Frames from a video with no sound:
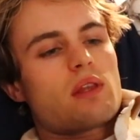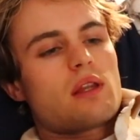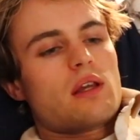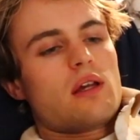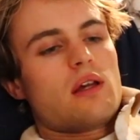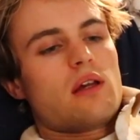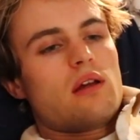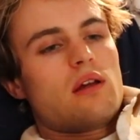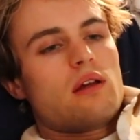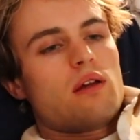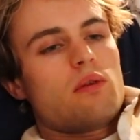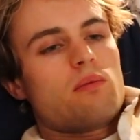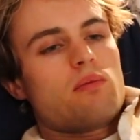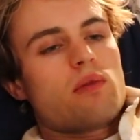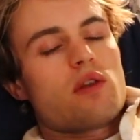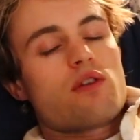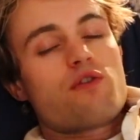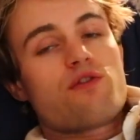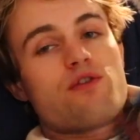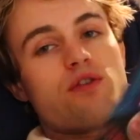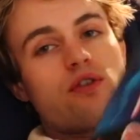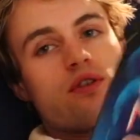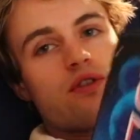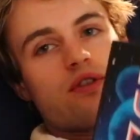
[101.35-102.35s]
um, the
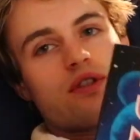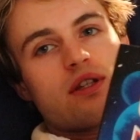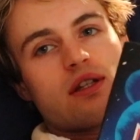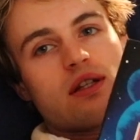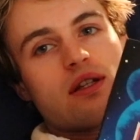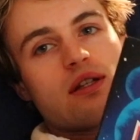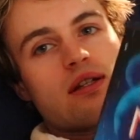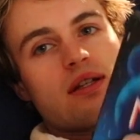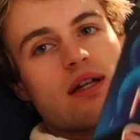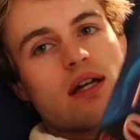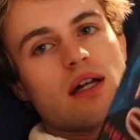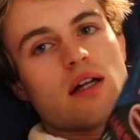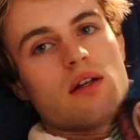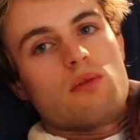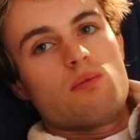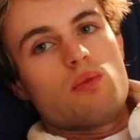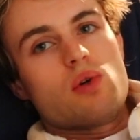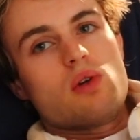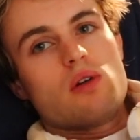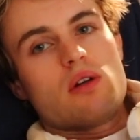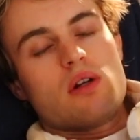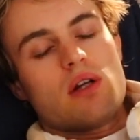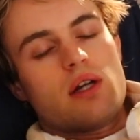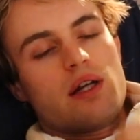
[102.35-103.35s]
first and the second
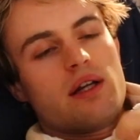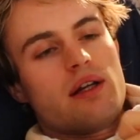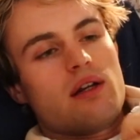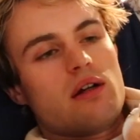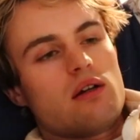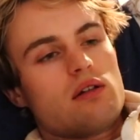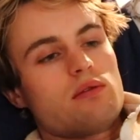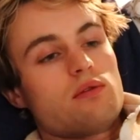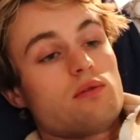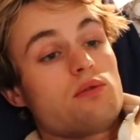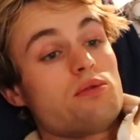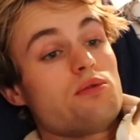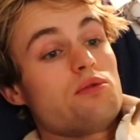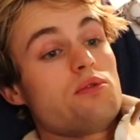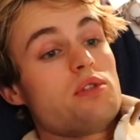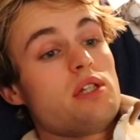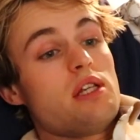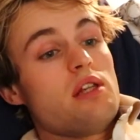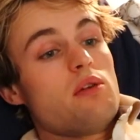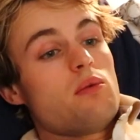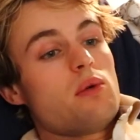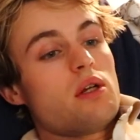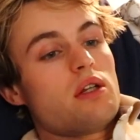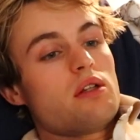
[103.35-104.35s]
book, and I
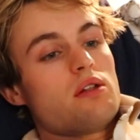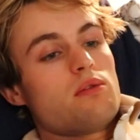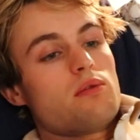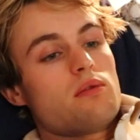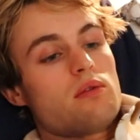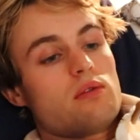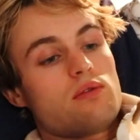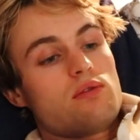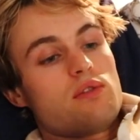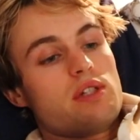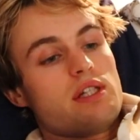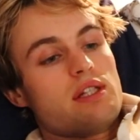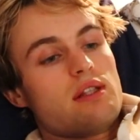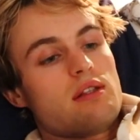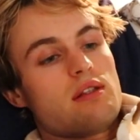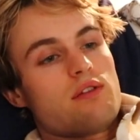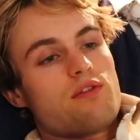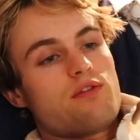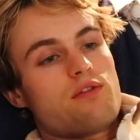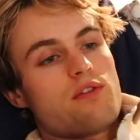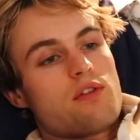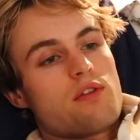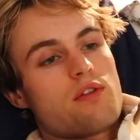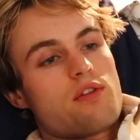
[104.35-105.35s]
really want to read the
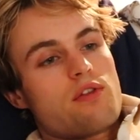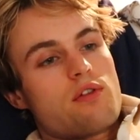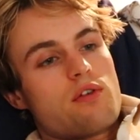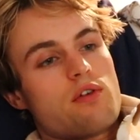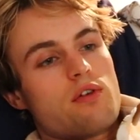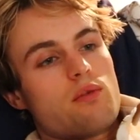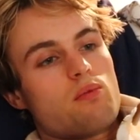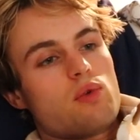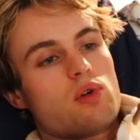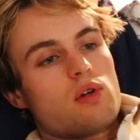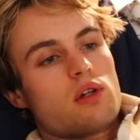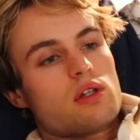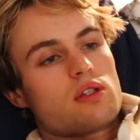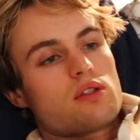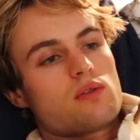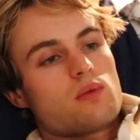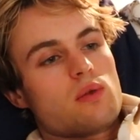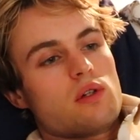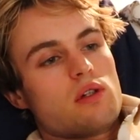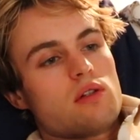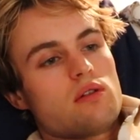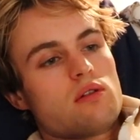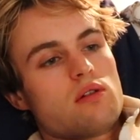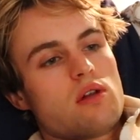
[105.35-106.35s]
th third book as
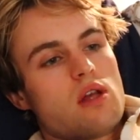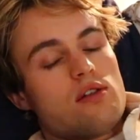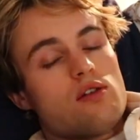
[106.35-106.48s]
well.